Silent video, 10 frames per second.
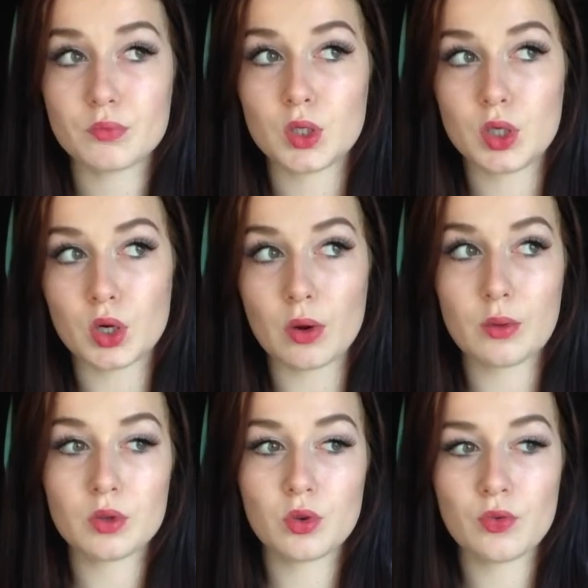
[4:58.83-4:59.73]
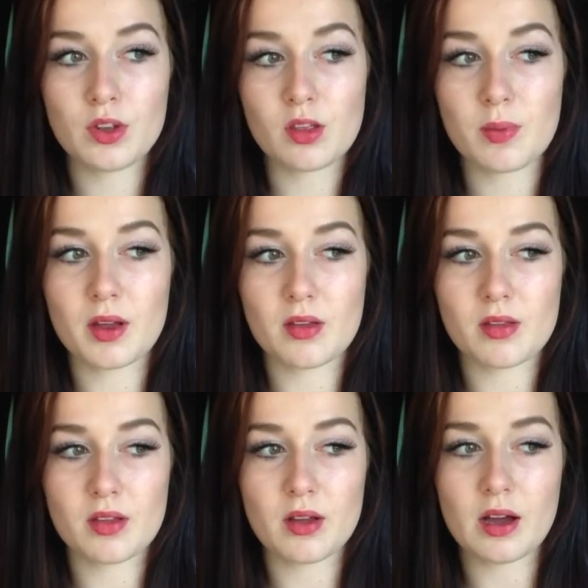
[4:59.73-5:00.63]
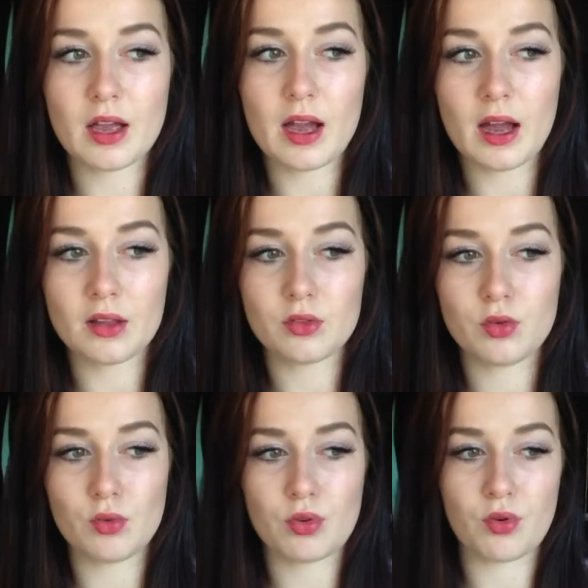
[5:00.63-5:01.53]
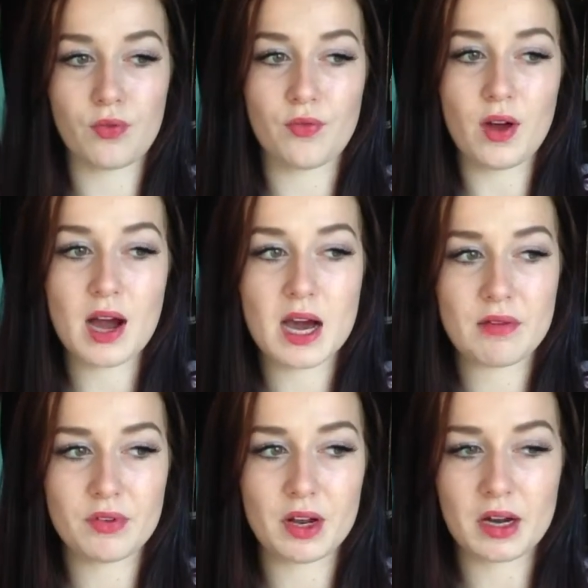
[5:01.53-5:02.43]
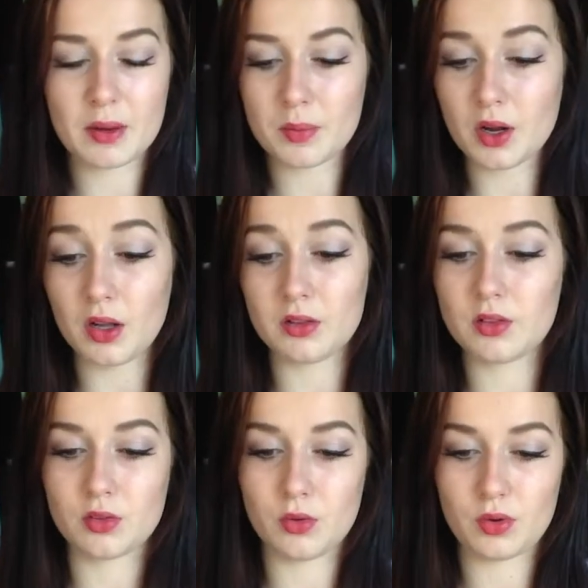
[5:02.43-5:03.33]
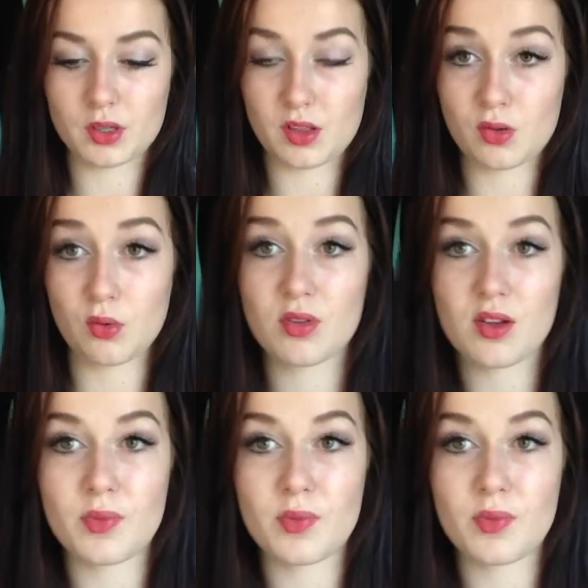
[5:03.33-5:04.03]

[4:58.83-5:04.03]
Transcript: you know, I would do things because I had to survive. Like, I'm not doing the school stuff